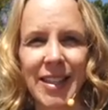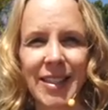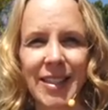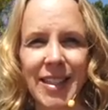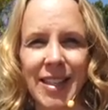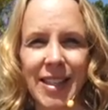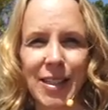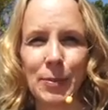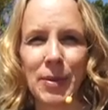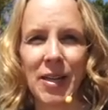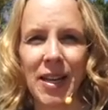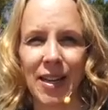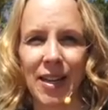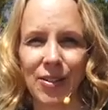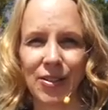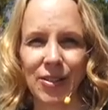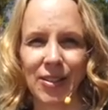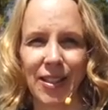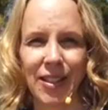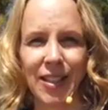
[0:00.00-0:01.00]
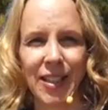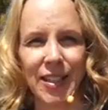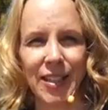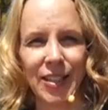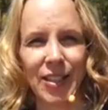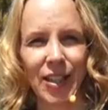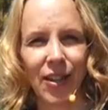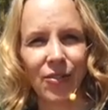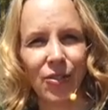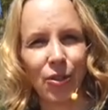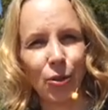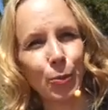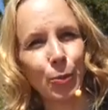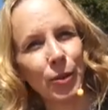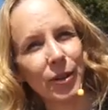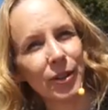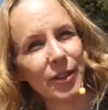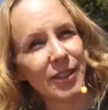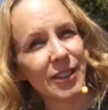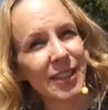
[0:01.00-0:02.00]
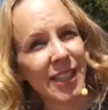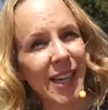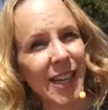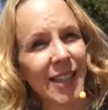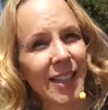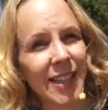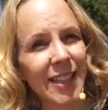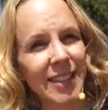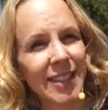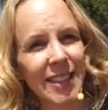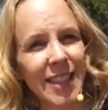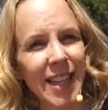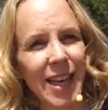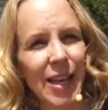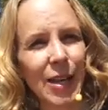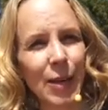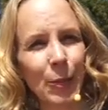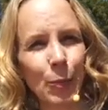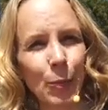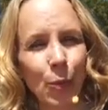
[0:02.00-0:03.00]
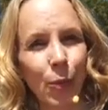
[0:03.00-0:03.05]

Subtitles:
Tim Anderson and Jeff Newport tell us that